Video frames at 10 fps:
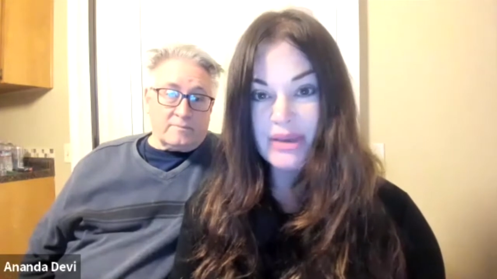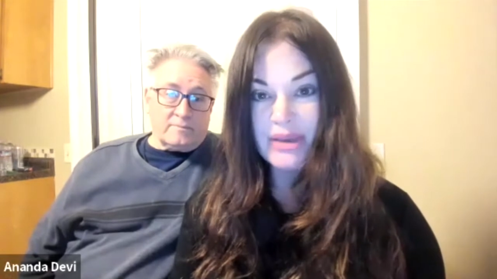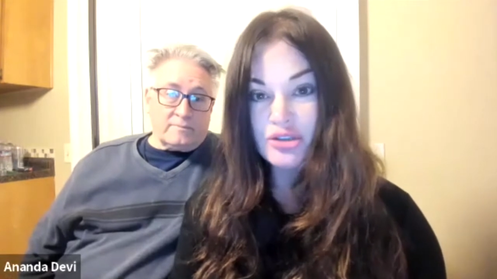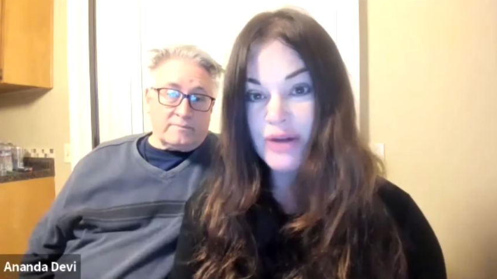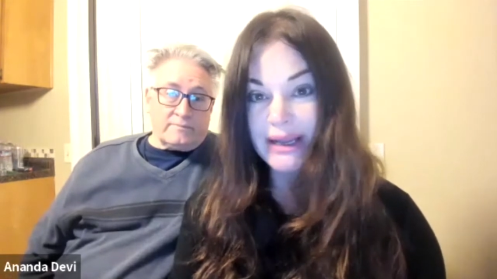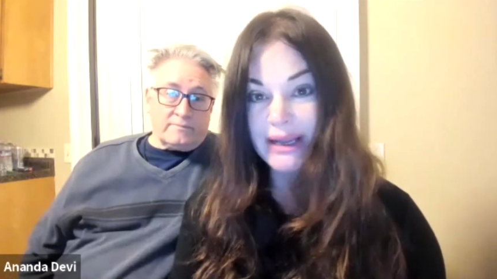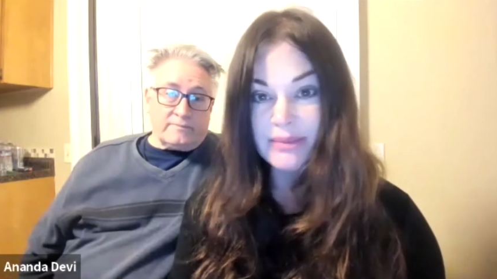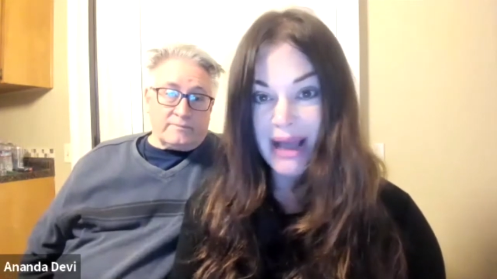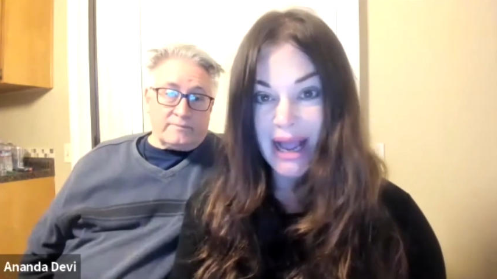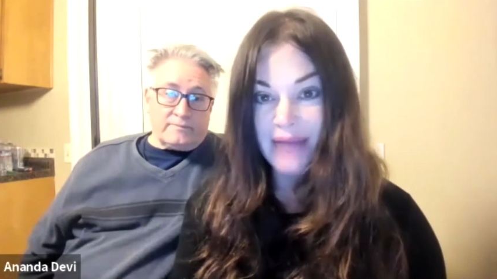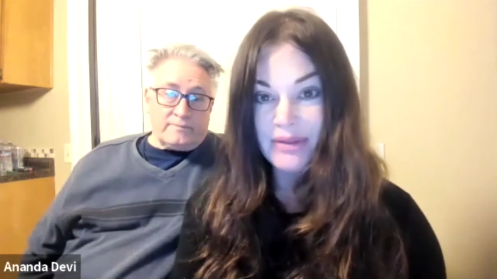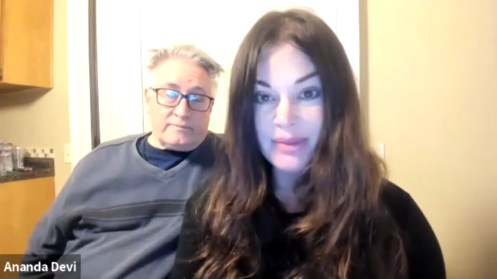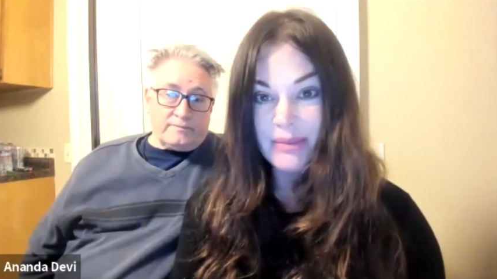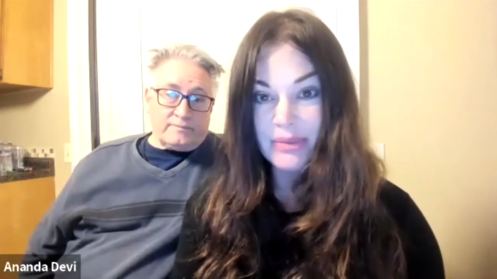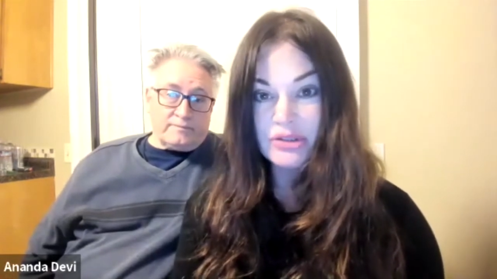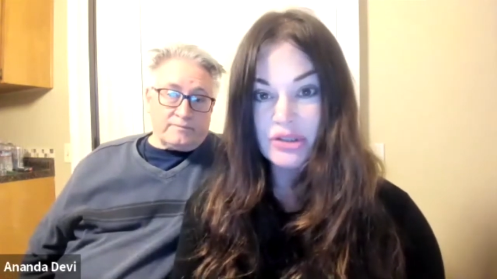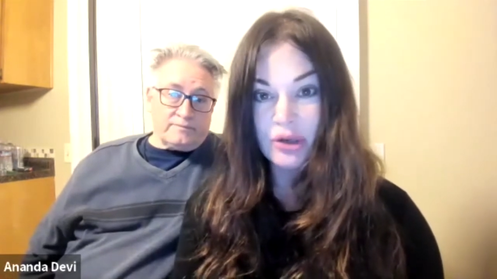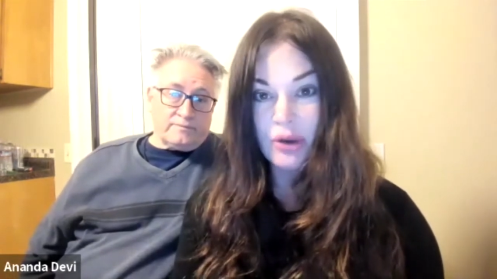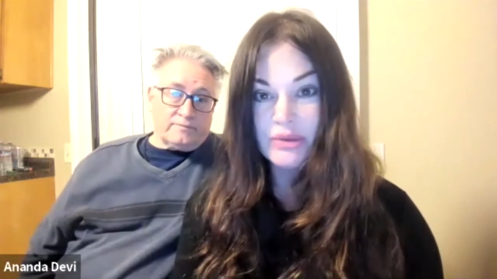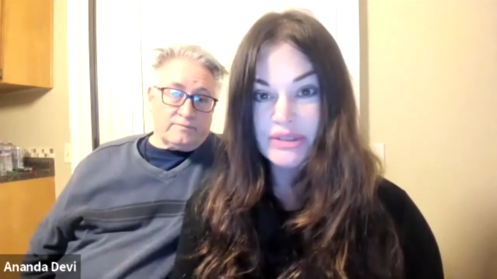Speaker 1: triggered by other people to
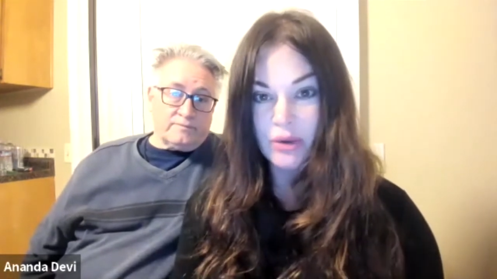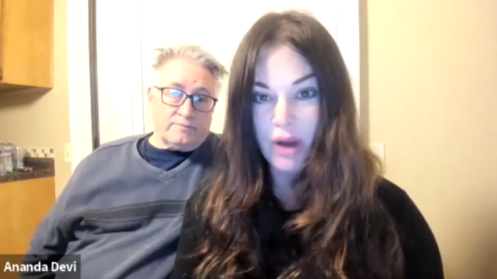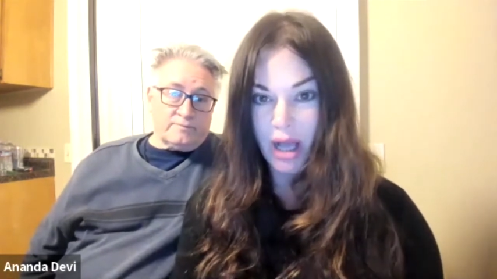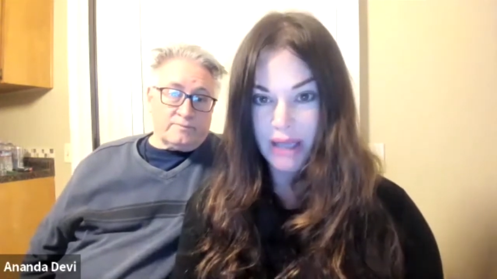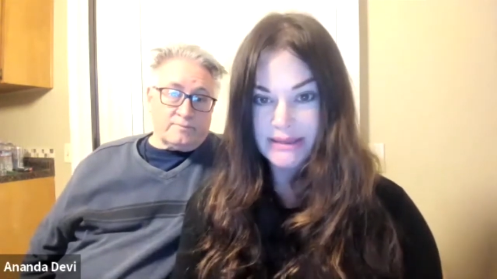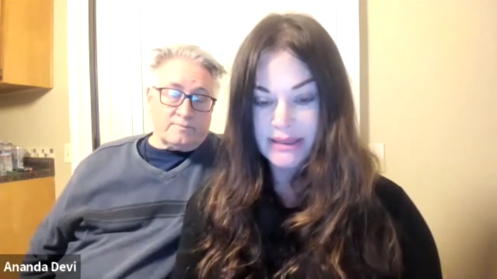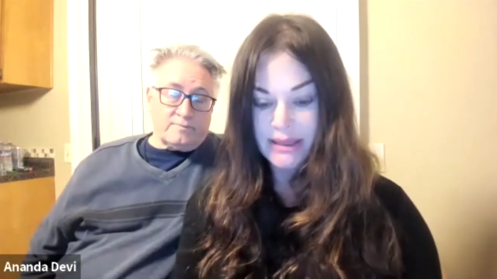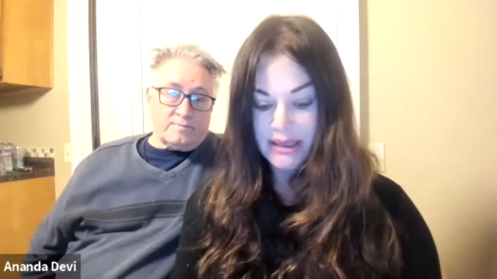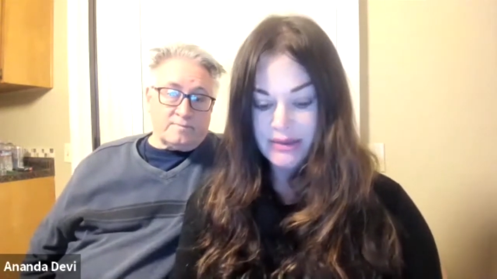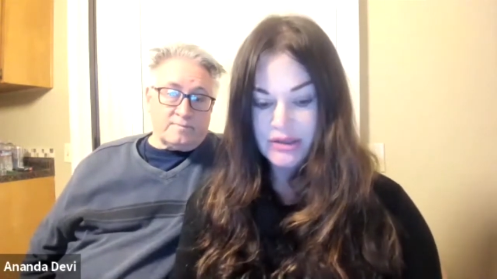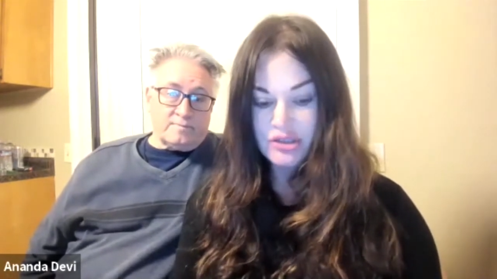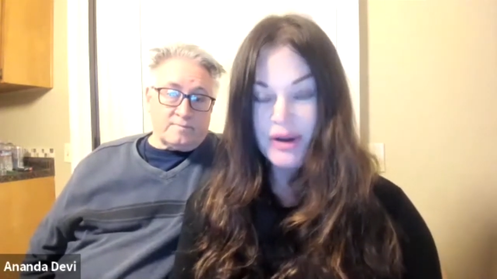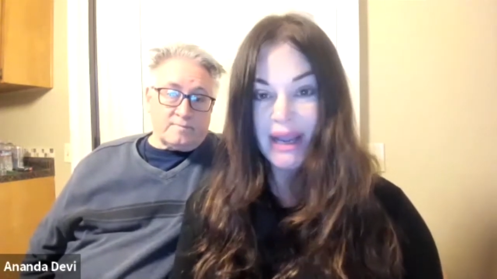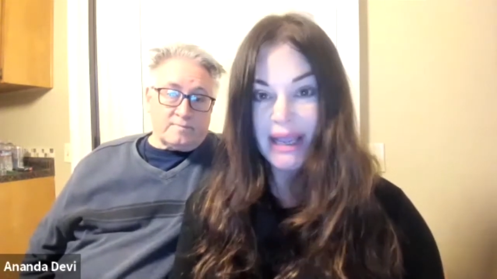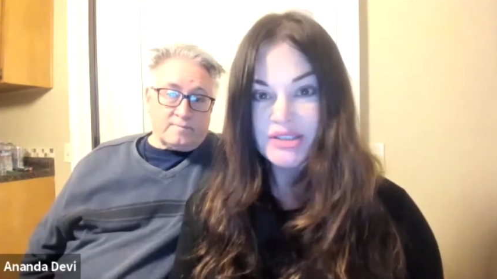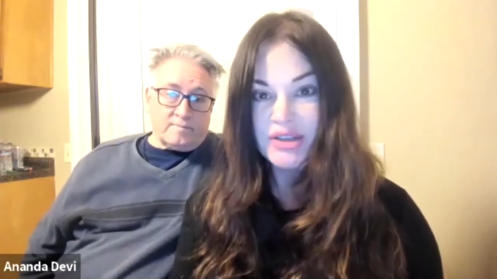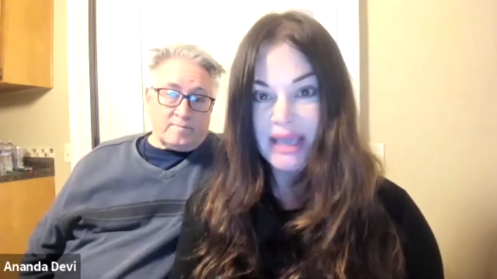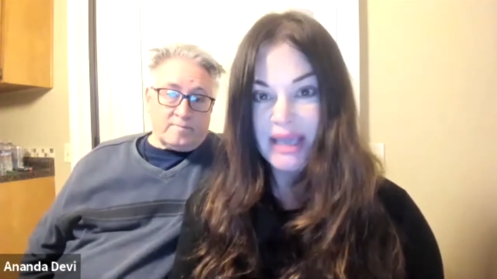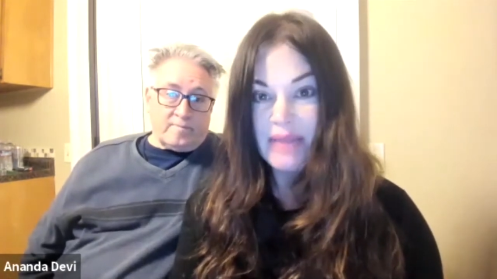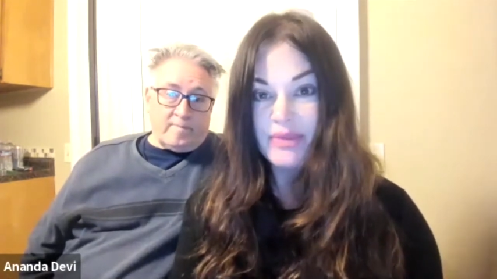close your heart. The trick is to
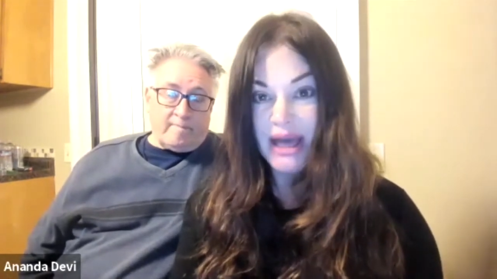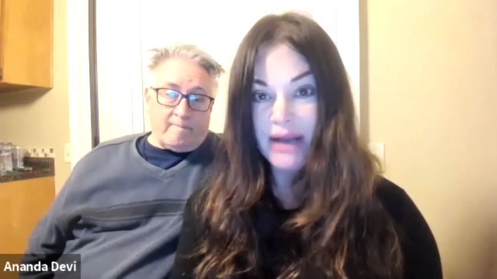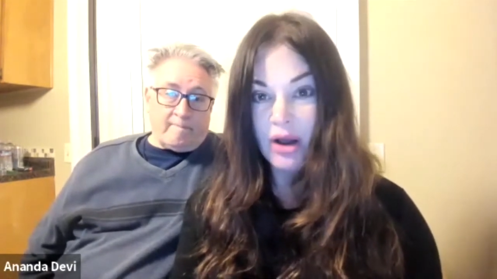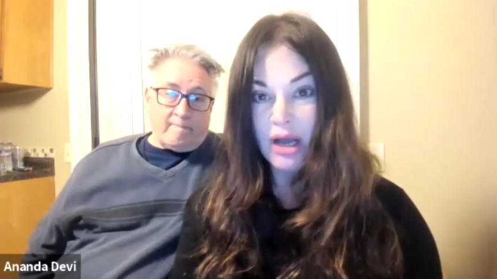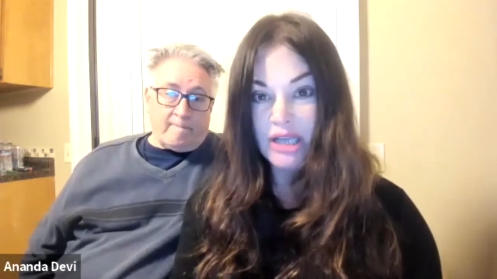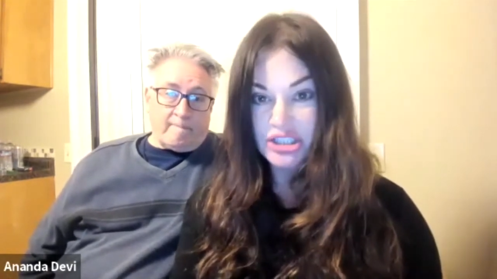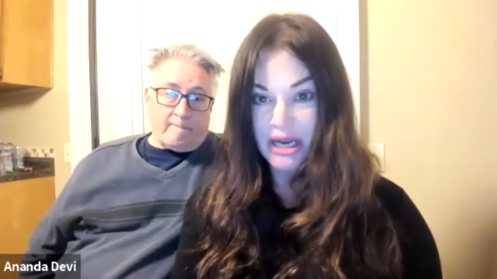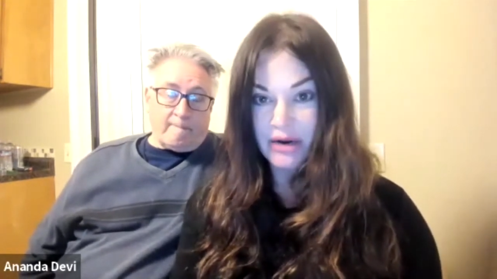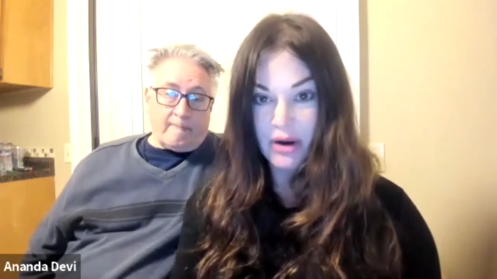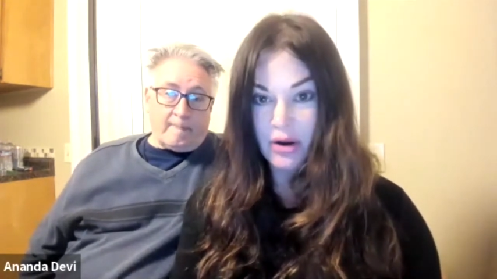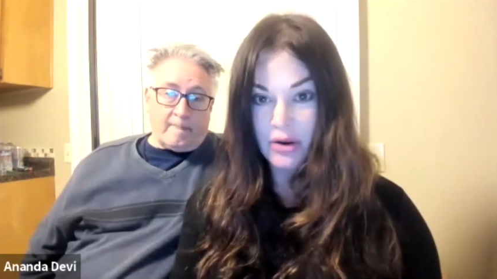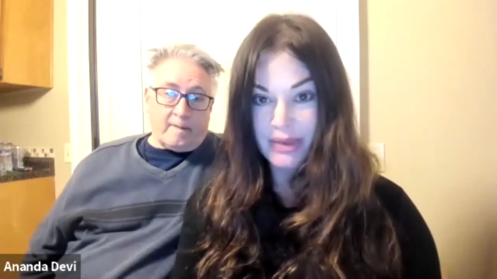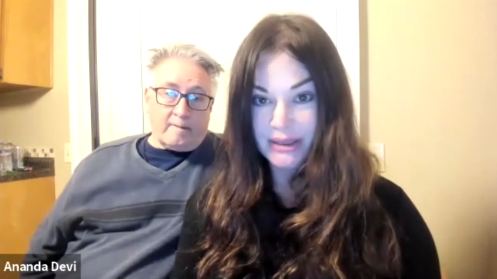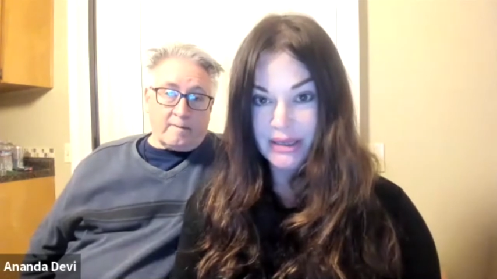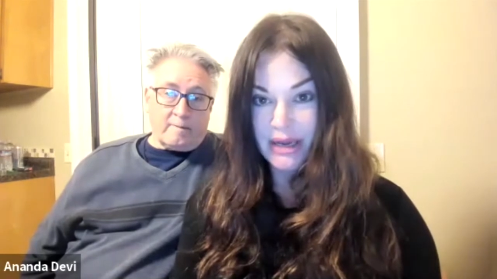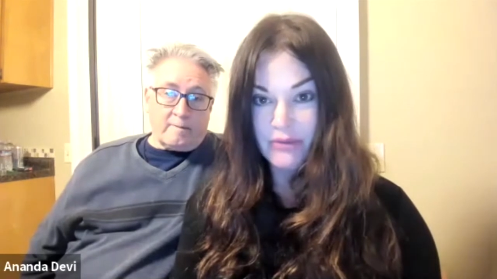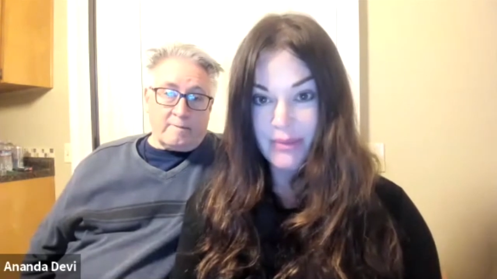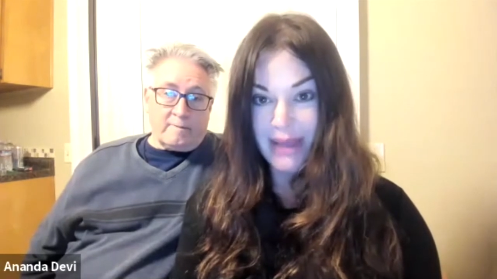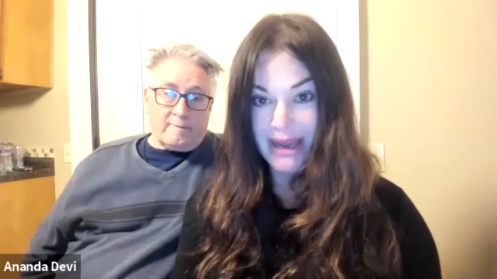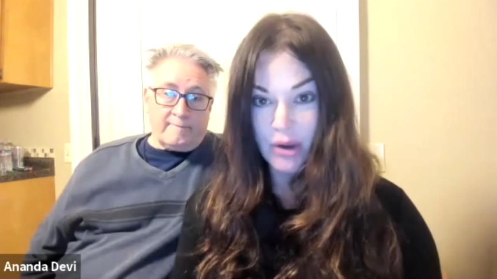keep that heart chakra open and
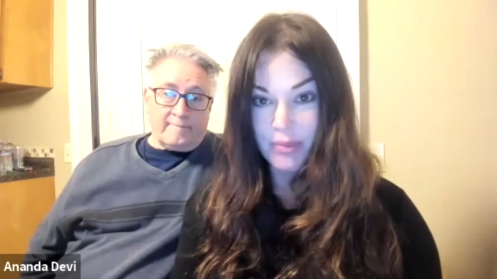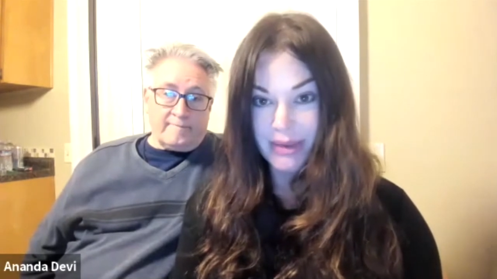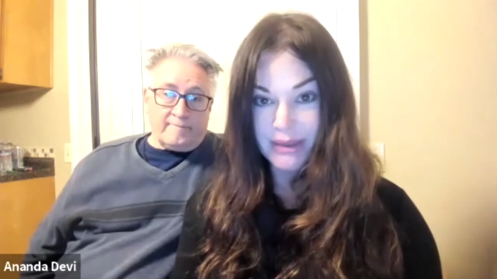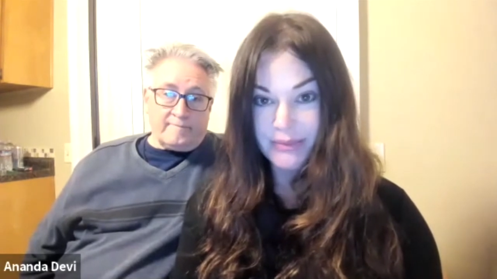remain open.